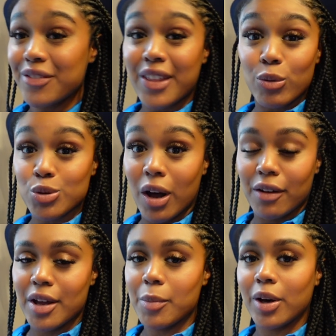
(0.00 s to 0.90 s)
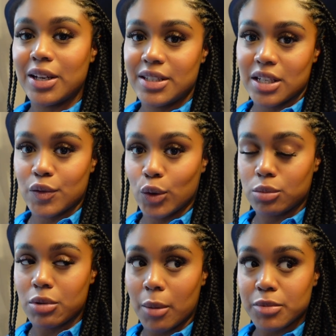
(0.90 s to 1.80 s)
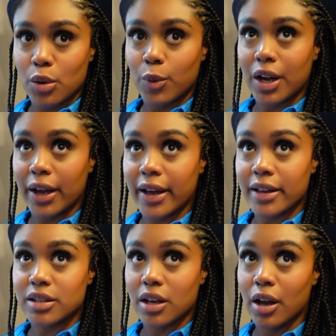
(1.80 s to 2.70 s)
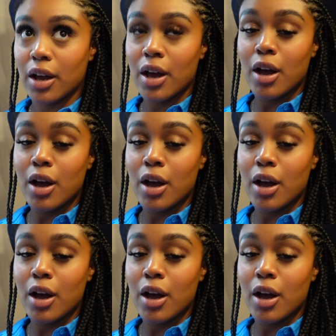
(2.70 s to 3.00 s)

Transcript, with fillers: think that was worth it but at least it filled me up so when I get to